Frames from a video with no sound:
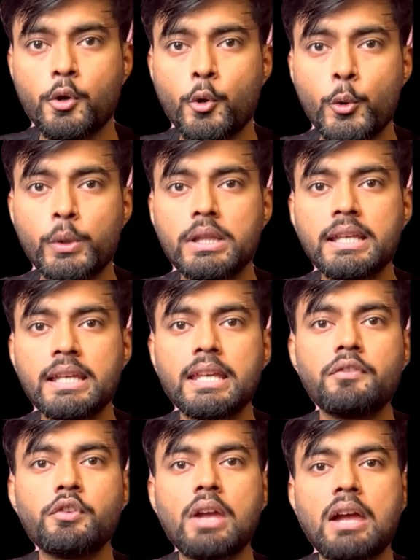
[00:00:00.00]
only if
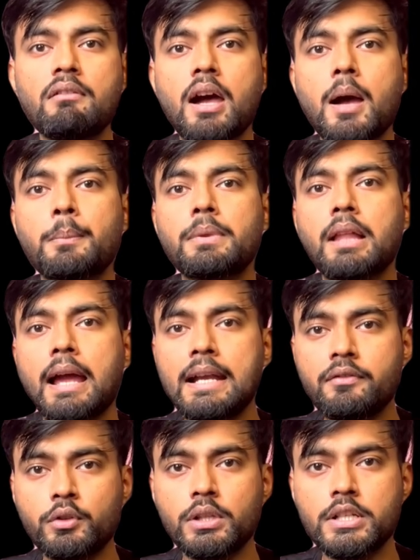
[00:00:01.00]
you have applied
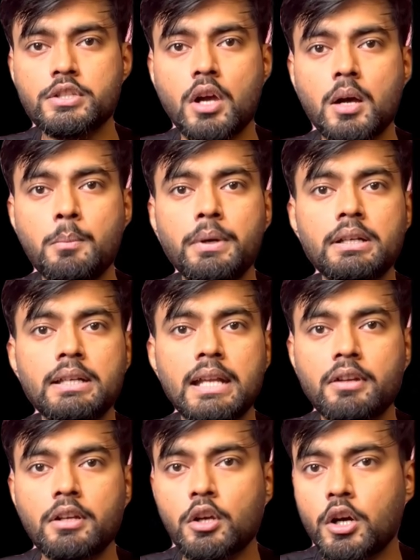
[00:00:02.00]
for the job but
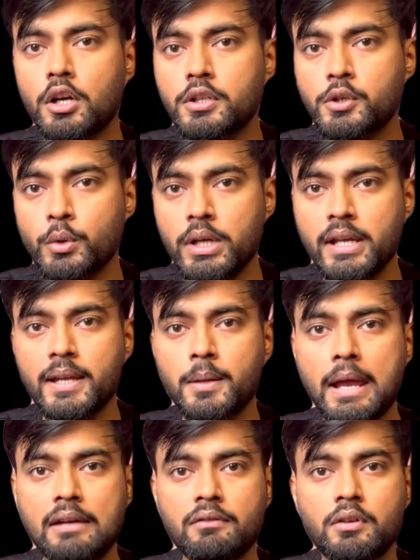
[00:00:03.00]
never got to hear
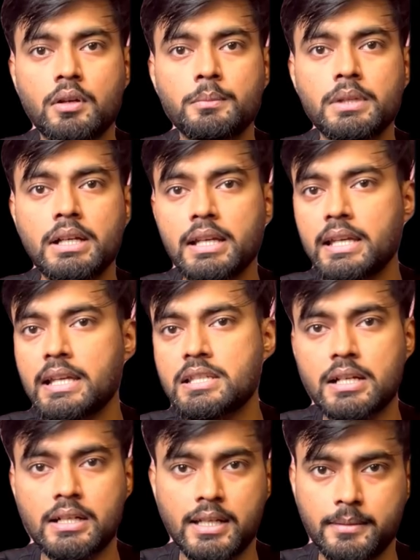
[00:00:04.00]
back from the
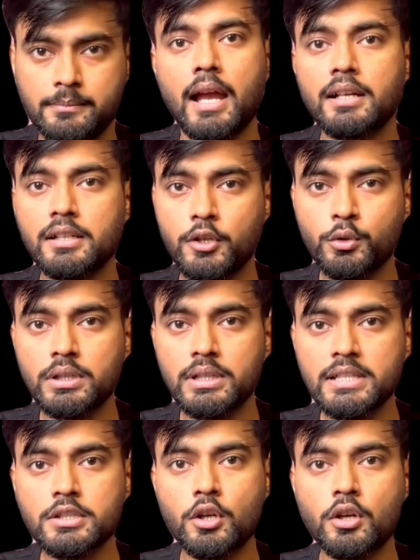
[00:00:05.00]
HR team. And due to
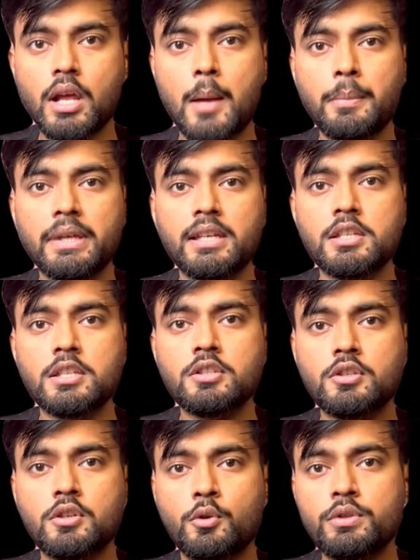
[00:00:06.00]
this, your application
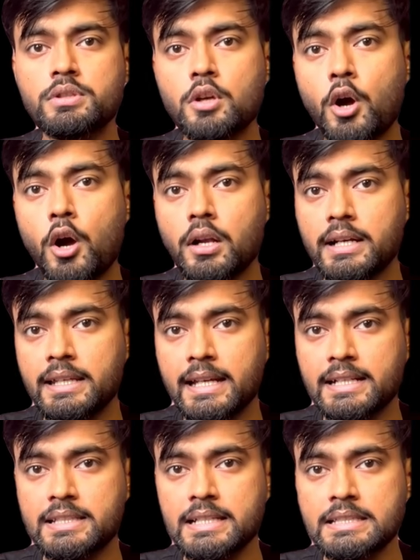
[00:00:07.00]
shows already
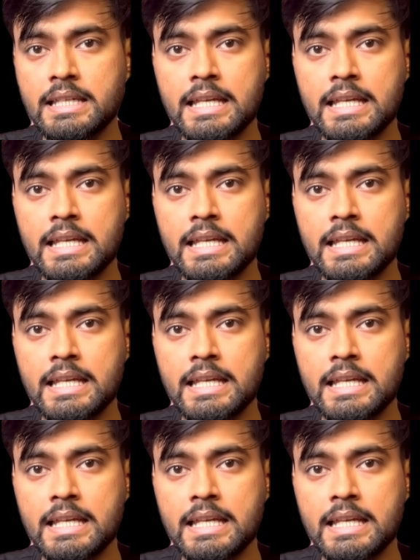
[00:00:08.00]
exists